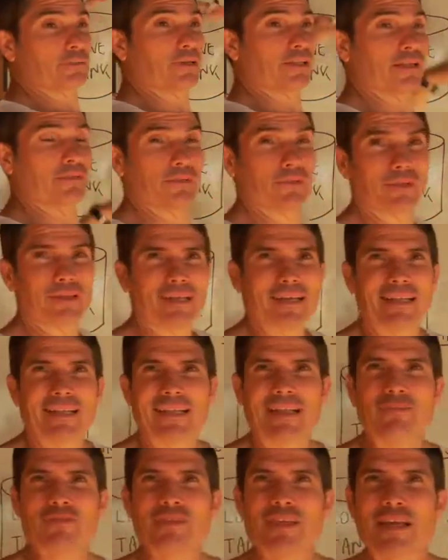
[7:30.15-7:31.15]
when the
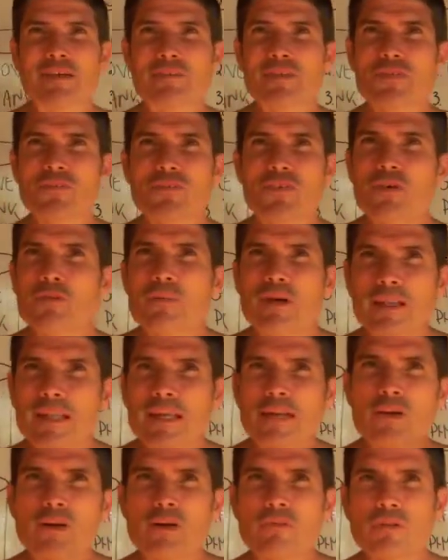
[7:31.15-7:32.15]
love tank was full, but they're
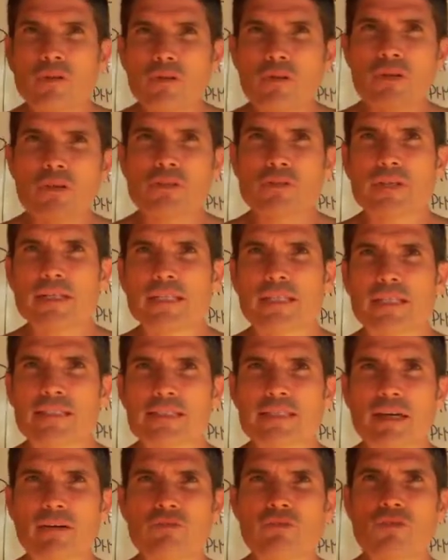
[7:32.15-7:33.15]
no longer doing this
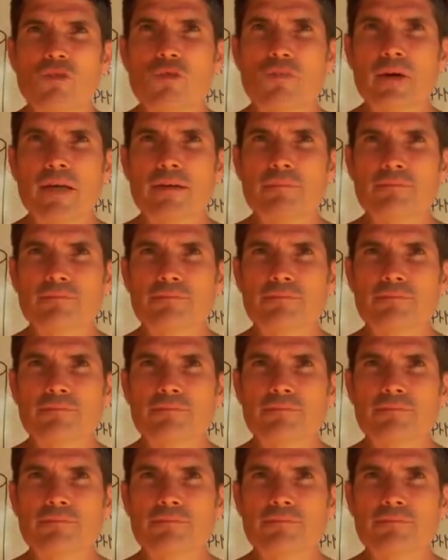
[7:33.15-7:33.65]
stuff for me.